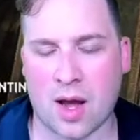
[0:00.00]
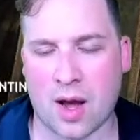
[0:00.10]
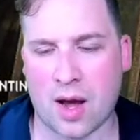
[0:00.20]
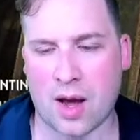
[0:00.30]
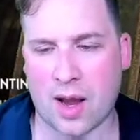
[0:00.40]

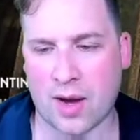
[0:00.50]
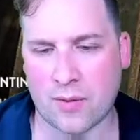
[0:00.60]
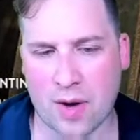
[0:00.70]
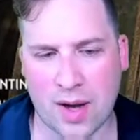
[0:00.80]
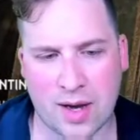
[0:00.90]

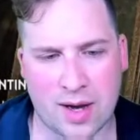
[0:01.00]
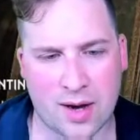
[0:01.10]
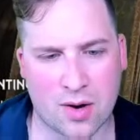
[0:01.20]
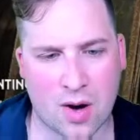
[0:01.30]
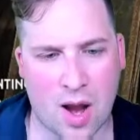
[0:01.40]
And right
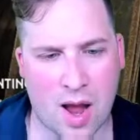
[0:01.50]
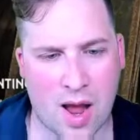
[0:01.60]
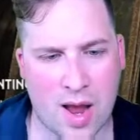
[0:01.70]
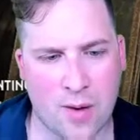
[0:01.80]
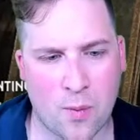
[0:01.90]
here,
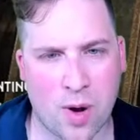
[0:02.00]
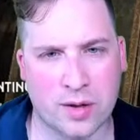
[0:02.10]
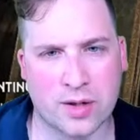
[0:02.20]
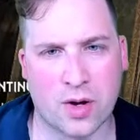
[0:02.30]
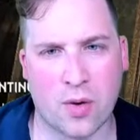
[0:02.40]
I
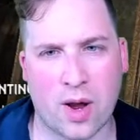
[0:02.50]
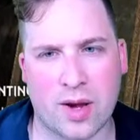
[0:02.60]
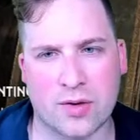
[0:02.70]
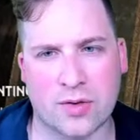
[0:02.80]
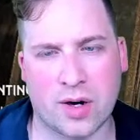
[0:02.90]
want to go
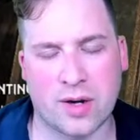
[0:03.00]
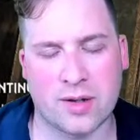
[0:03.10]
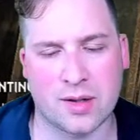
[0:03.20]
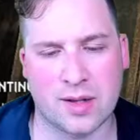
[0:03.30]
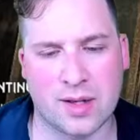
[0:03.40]
ahead and try to
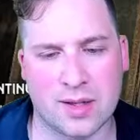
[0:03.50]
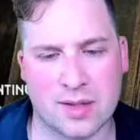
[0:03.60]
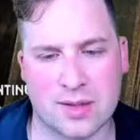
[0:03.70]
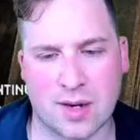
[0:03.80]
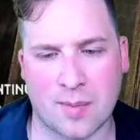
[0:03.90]
delete
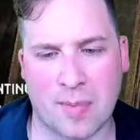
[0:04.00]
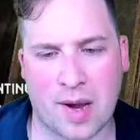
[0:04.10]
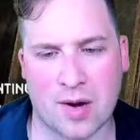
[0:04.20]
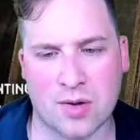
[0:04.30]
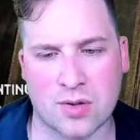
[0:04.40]
this done
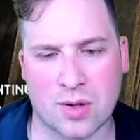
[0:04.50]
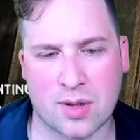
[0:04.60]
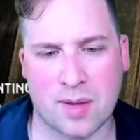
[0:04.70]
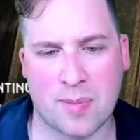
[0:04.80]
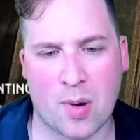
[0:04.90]
banner so
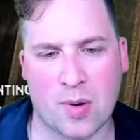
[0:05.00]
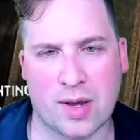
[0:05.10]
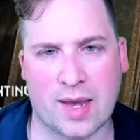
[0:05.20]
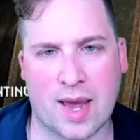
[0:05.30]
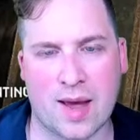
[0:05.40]
that the
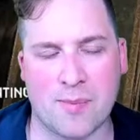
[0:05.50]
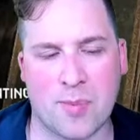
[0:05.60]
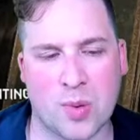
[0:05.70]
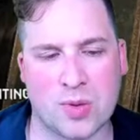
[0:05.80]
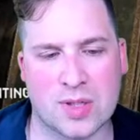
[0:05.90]
opponent
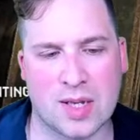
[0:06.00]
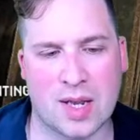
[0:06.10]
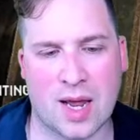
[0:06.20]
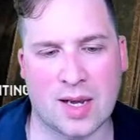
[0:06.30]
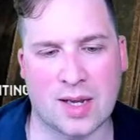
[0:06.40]
can't boost
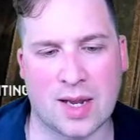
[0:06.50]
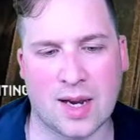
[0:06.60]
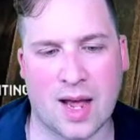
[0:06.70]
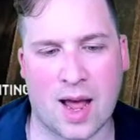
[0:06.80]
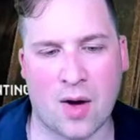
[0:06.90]
it and
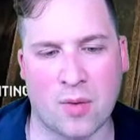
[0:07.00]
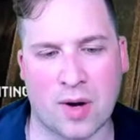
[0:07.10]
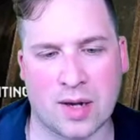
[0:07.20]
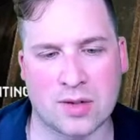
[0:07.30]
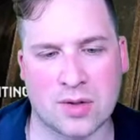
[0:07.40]
get it
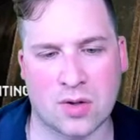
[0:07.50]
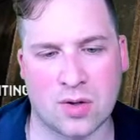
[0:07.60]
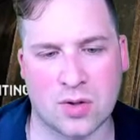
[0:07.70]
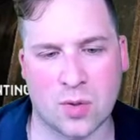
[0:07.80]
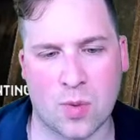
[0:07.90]
out next
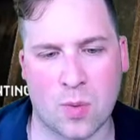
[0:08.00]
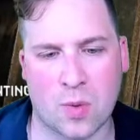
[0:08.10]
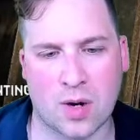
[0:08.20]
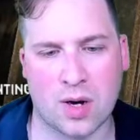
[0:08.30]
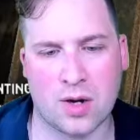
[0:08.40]
turn. So what
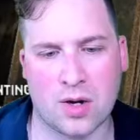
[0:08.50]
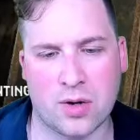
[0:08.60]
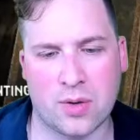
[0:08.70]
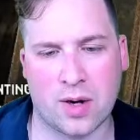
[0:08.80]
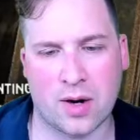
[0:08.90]
we're going to
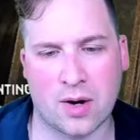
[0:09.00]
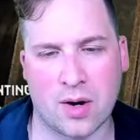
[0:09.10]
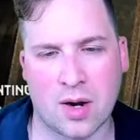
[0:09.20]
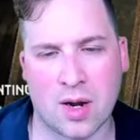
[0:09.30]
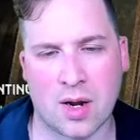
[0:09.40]
do here
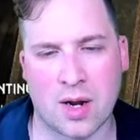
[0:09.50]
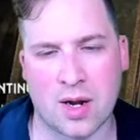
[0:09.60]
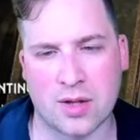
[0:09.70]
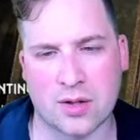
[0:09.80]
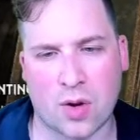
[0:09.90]

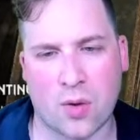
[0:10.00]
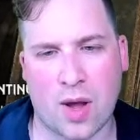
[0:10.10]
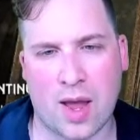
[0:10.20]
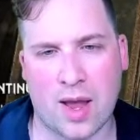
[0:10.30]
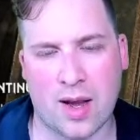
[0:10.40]
is go
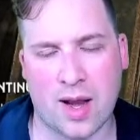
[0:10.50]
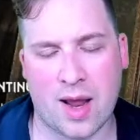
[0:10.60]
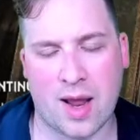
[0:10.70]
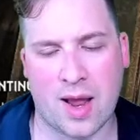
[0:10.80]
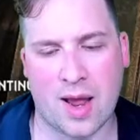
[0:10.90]
ahead
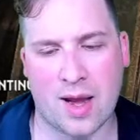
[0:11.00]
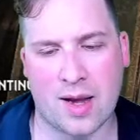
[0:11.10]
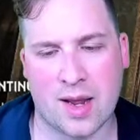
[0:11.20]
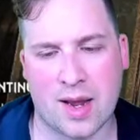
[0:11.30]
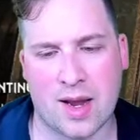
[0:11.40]

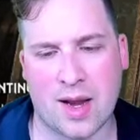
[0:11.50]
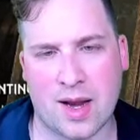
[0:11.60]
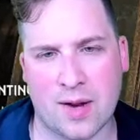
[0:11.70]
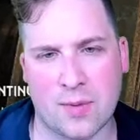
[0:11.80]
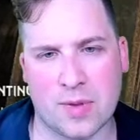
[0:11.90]
and
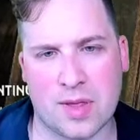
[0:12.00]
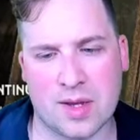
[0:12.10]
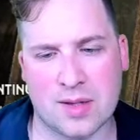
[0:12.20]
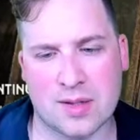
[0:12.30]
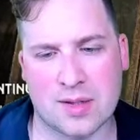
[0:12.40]
hit it with
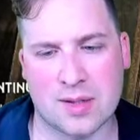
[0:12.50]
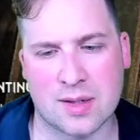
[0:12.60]
this.